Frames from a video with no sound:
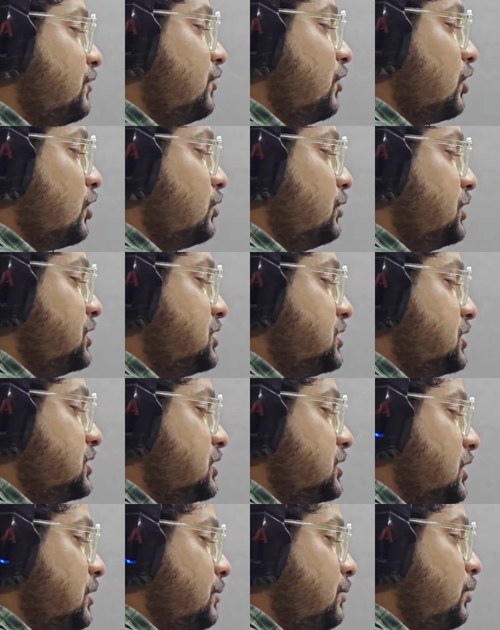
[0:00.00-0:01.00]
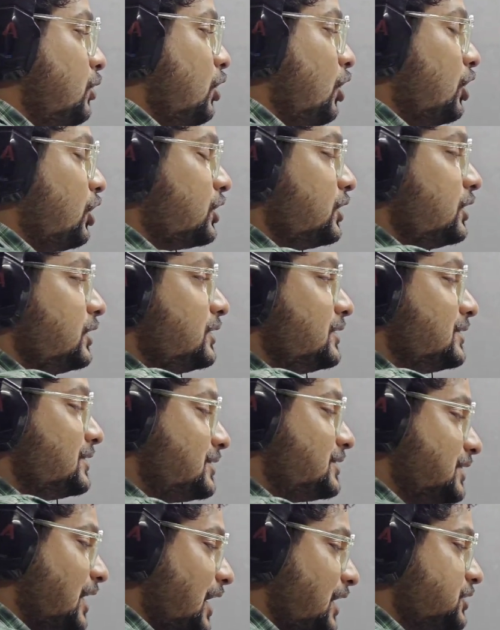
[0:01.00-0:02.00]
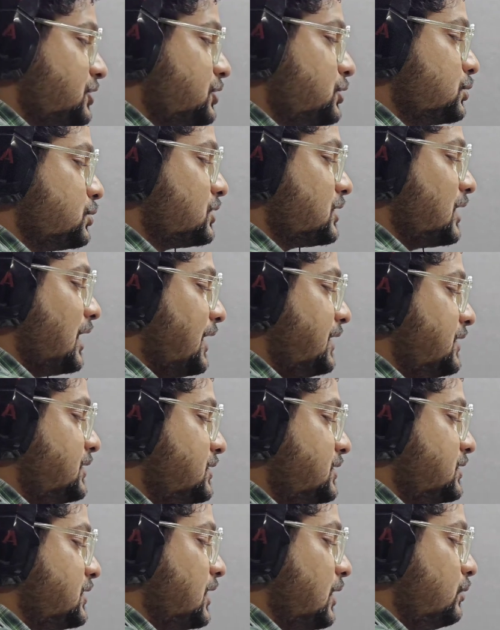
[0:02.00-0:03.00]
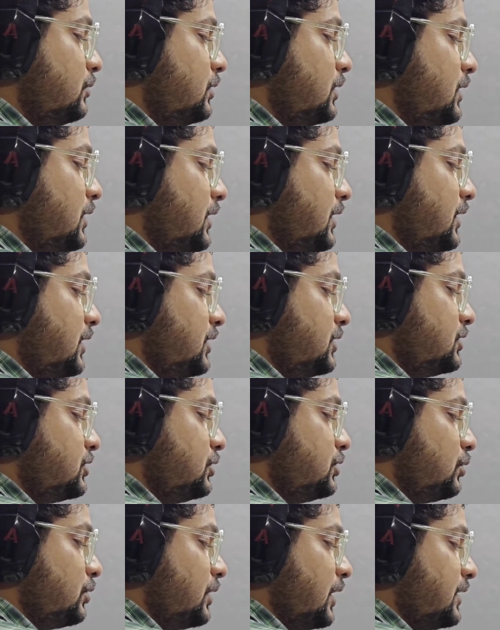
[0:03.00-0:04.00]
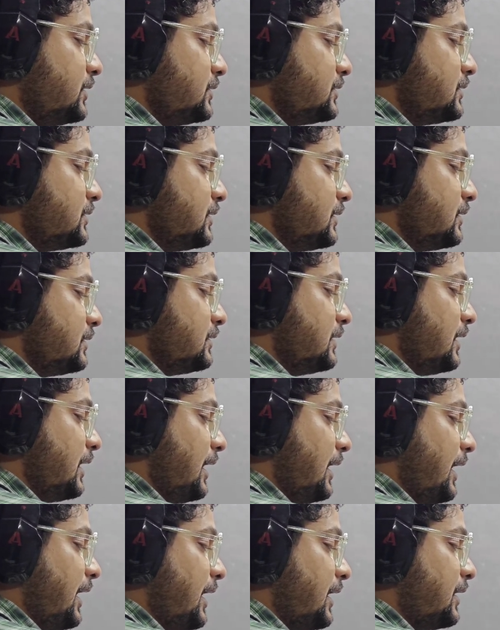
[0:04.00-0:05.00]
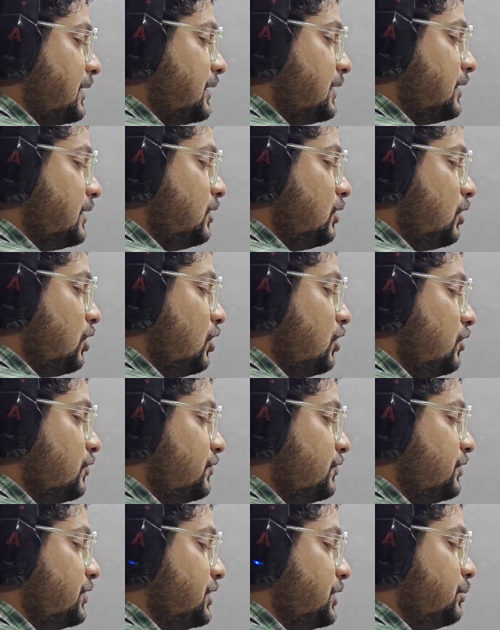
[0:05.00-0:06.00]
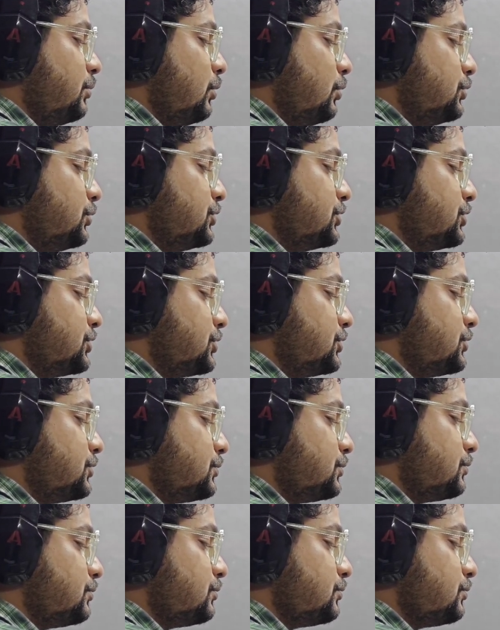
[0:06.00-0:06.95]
for which the block starts to slide down is known as the angle of repose.